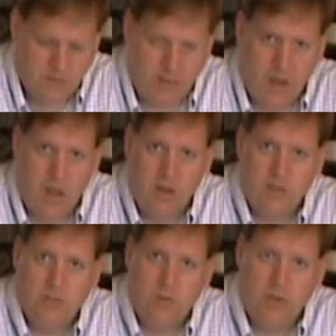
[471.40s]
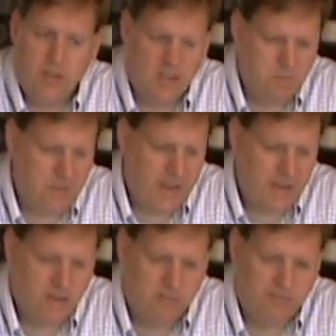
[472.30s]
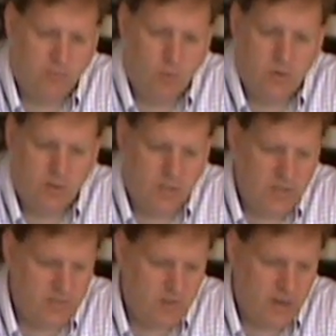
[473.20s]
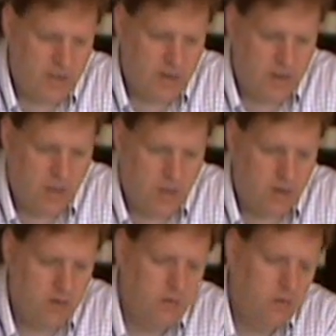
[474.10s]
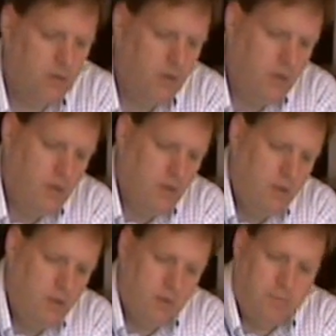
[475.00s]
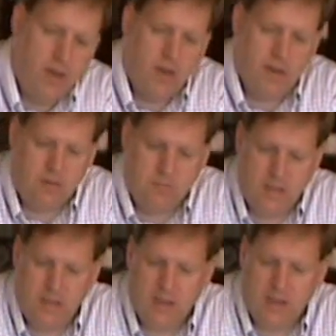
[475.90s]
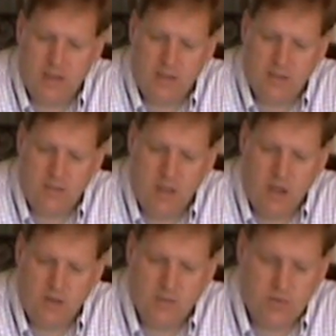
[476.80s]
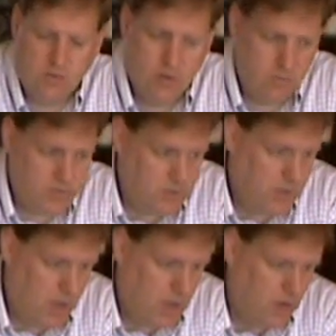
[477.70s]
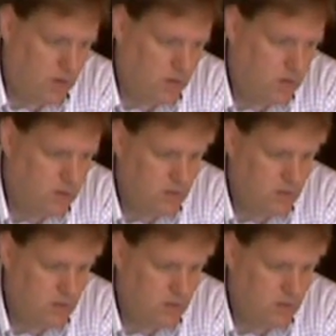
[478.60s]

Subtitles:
the dollar store. You can get a pack of 4 of these for like $1. The potted meat I got at the dollar store, it was $1.